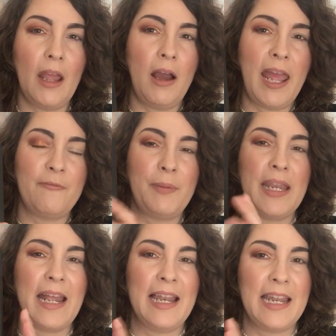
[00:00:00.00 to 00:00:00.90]
I have
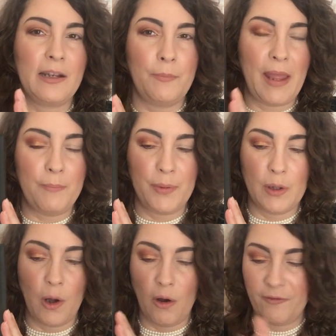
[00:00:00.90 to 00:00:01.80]
been a little bit
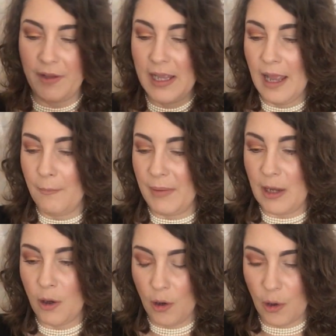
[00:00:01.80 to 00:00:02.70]
put off
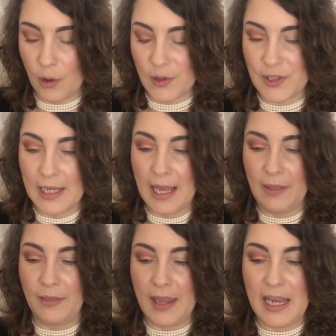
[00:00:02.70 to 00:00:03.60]
because
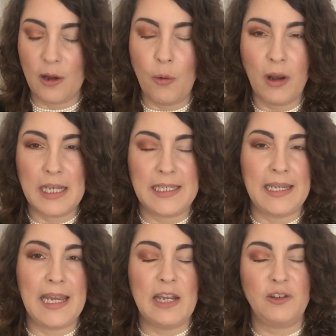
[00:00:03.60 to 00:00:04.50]
the
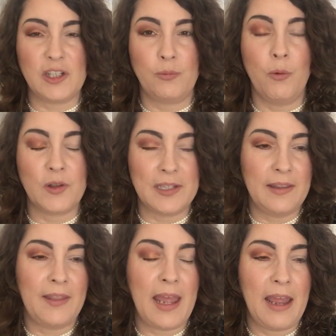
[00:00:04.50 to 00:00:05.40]
quality just
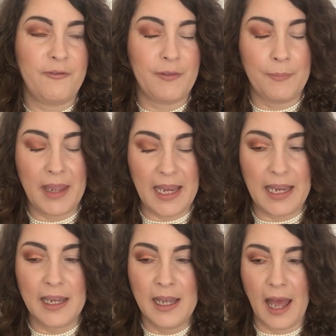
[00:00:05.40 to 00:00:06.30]
wasn't there for
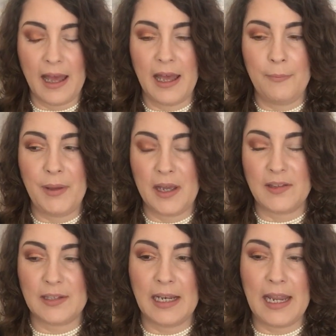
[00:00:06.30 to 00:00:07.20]
me
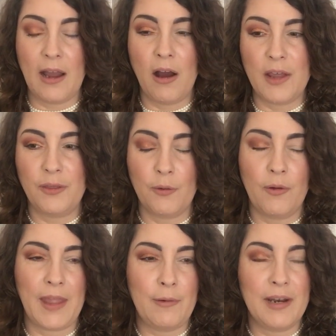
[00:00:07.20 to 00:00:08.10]
personally. I
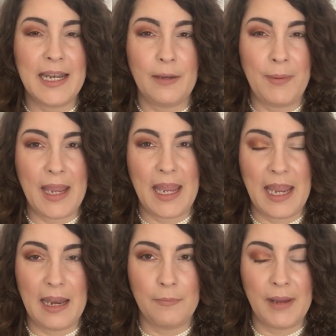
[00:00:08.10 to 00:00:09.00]
thought they were a little bit
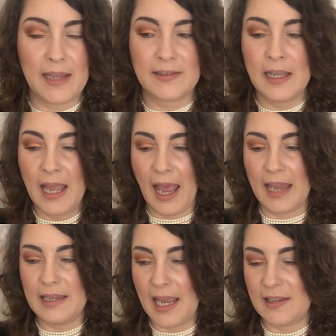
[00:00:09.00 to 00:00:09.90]
hit and miss,
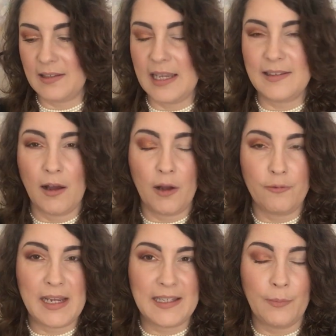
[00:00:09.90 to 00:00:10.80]
and yes, these are
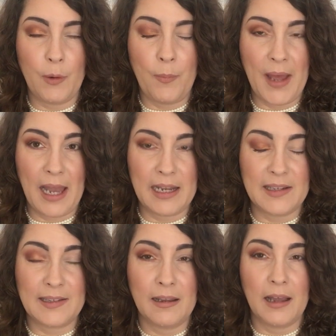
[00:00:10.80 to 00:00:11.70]
reasonable
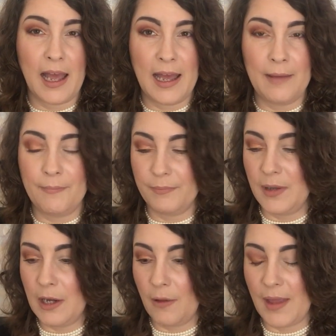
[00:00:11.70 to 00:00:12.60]
palettes,
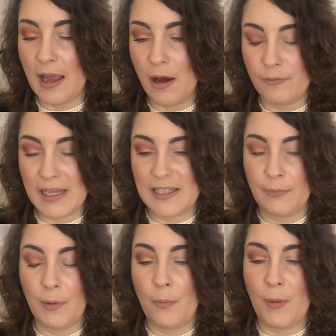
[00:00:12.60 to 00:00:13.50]
you know, they are
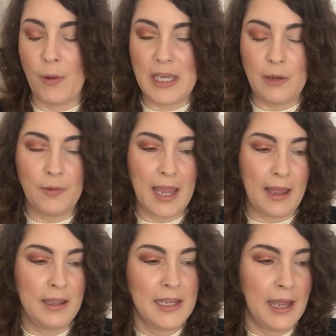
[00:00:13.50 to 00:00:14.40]
reasonable, but when you get